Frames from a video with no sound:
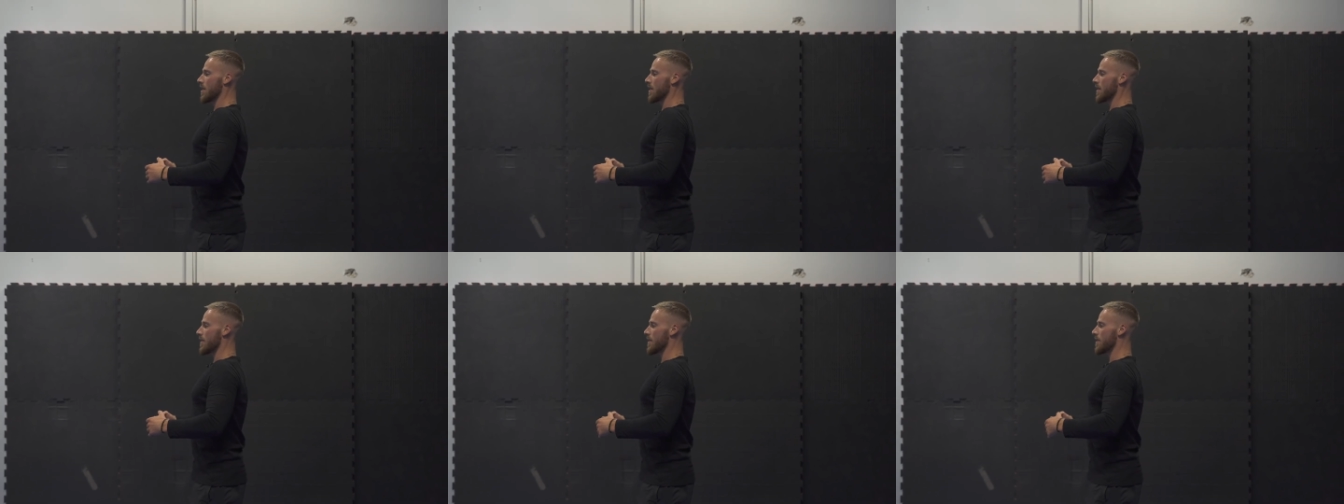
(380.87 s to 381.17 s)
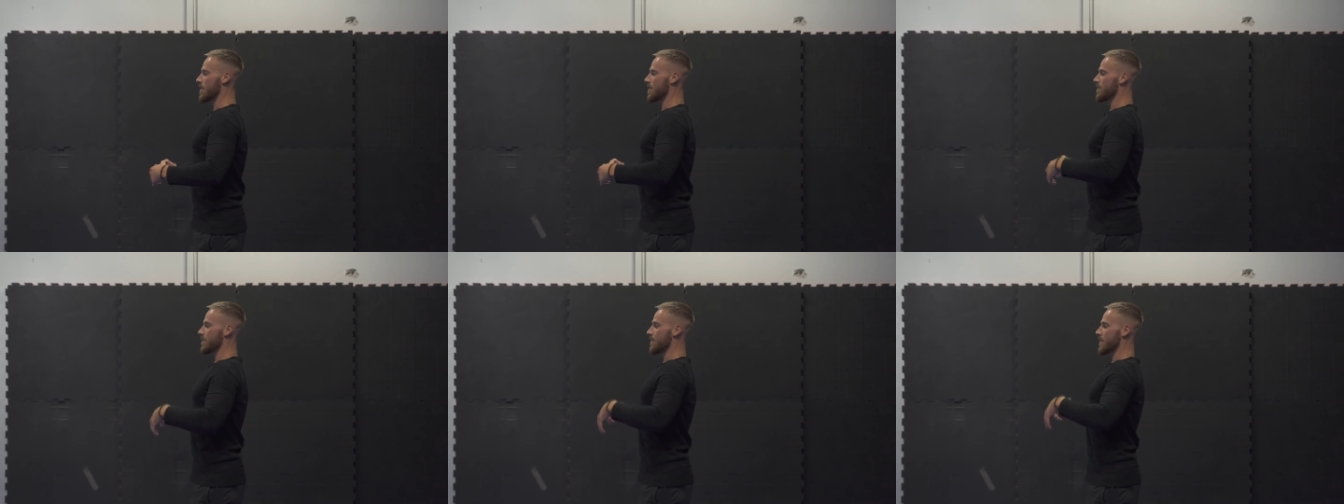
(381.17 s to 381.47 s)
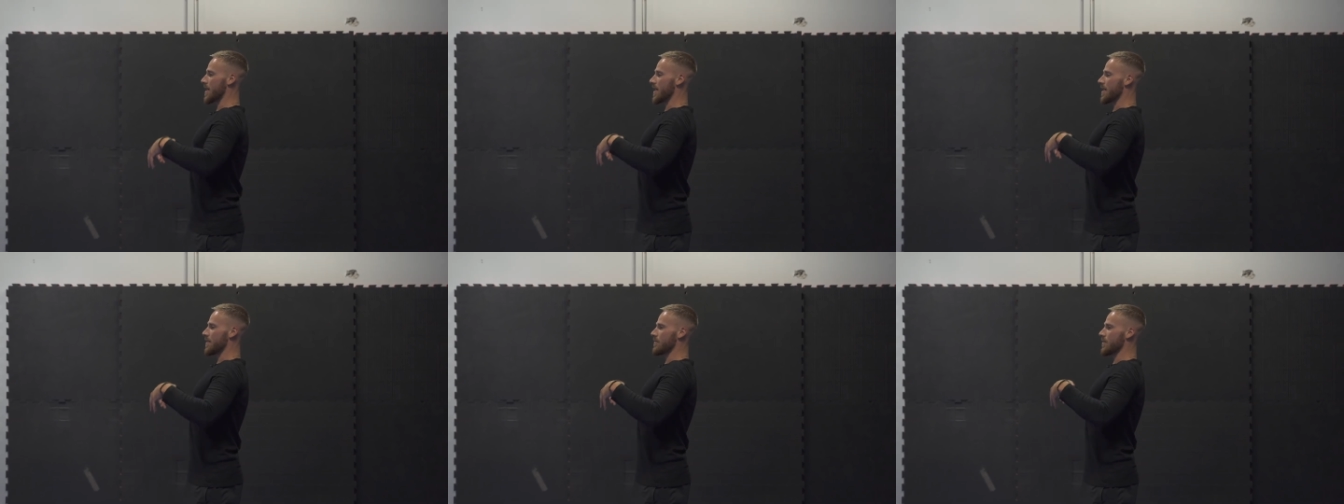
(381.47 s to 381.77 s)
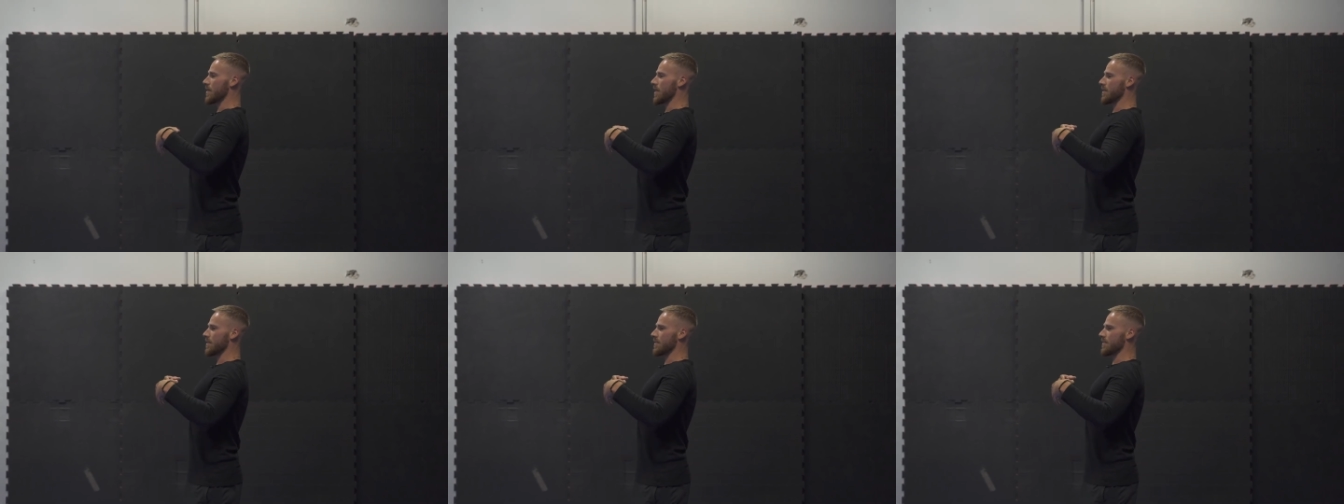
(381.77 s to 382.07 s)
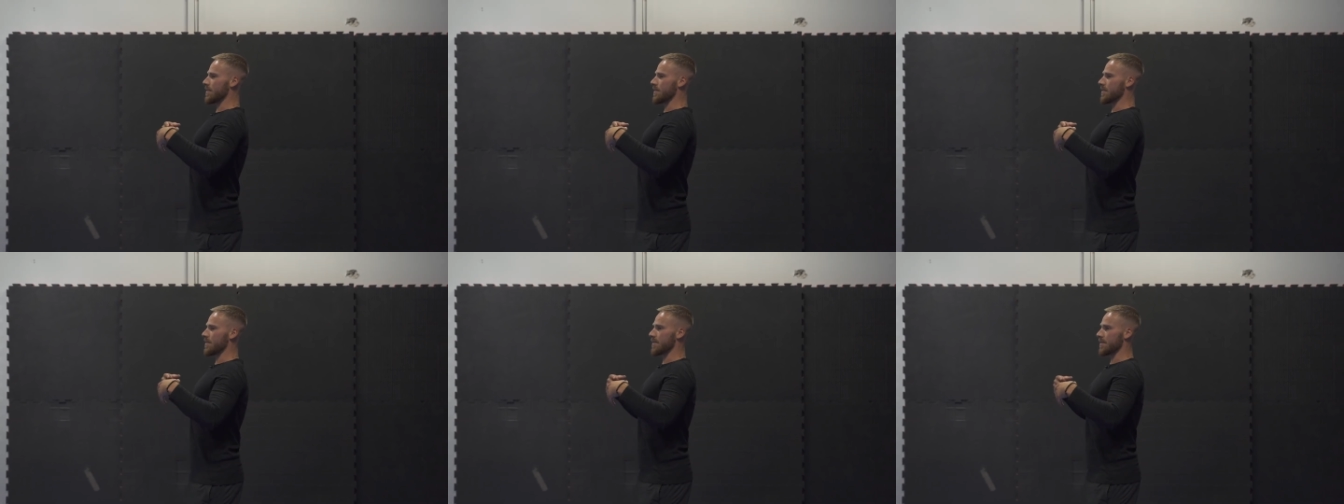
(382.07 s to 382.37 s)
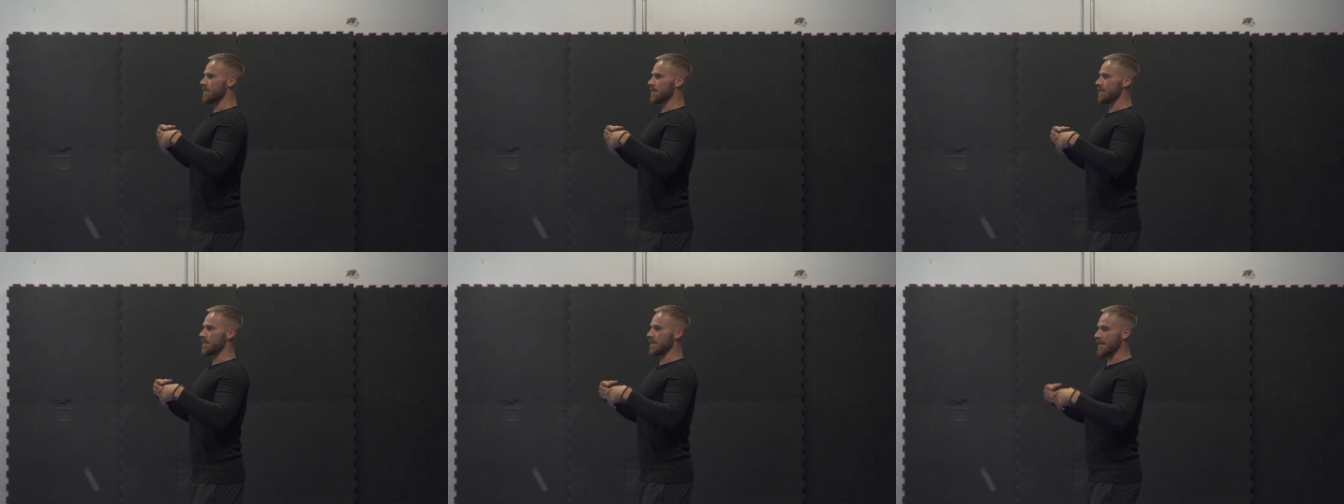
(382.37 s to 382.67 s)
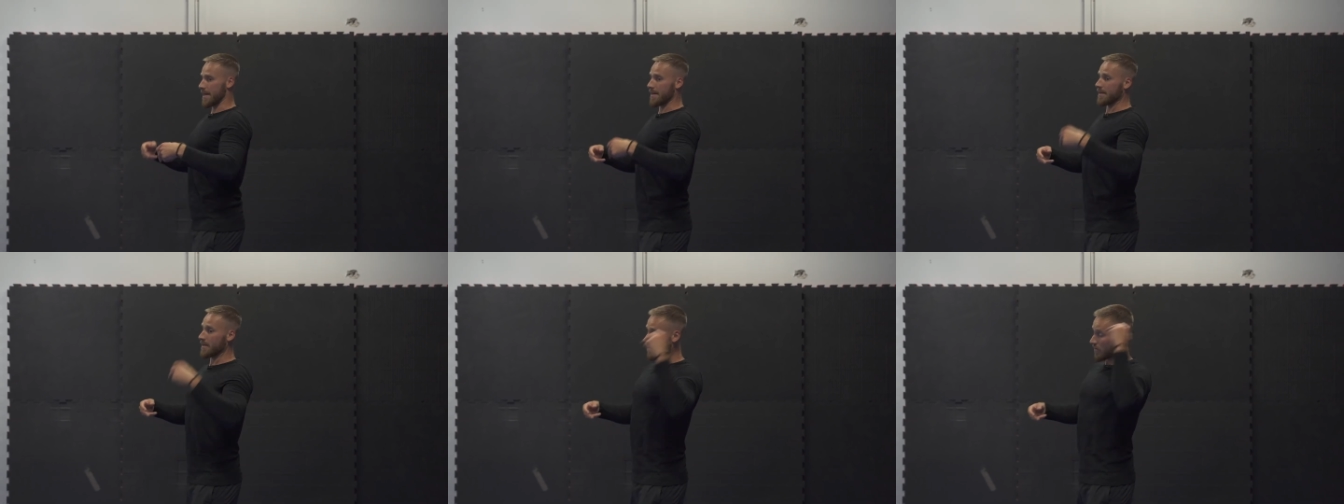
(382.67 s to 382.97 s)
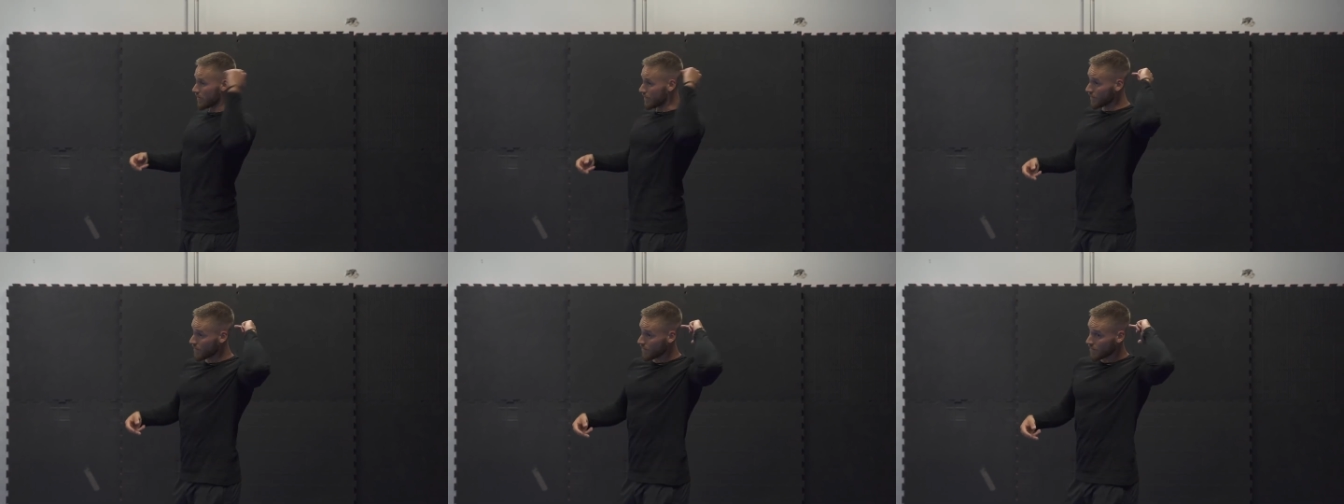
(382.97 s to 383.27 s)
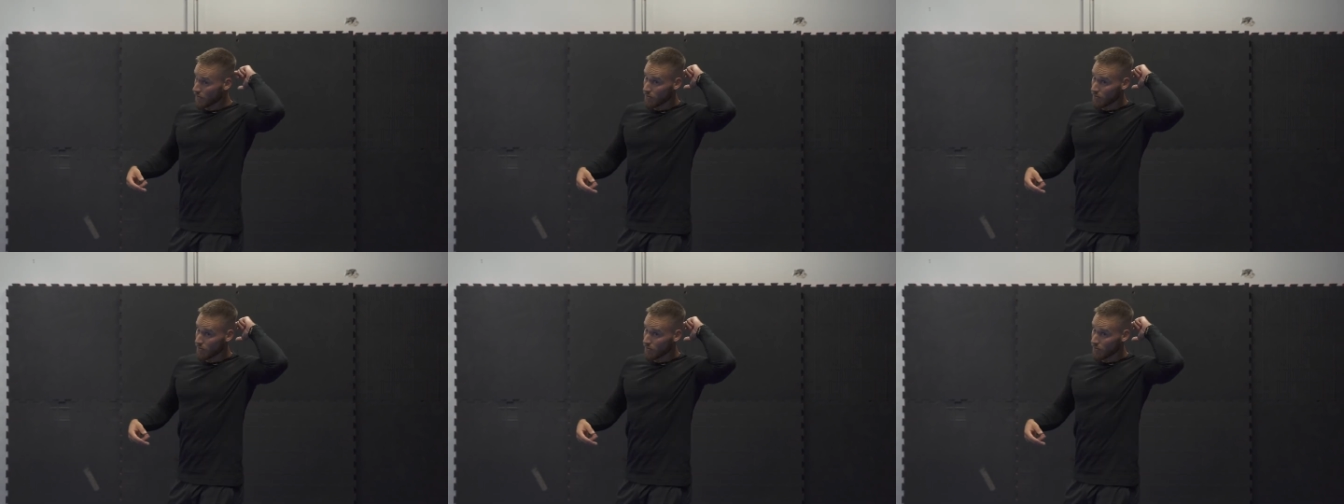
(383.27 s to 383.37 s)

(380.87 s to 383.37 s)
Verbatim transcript: um, and really, uh, yeah, of,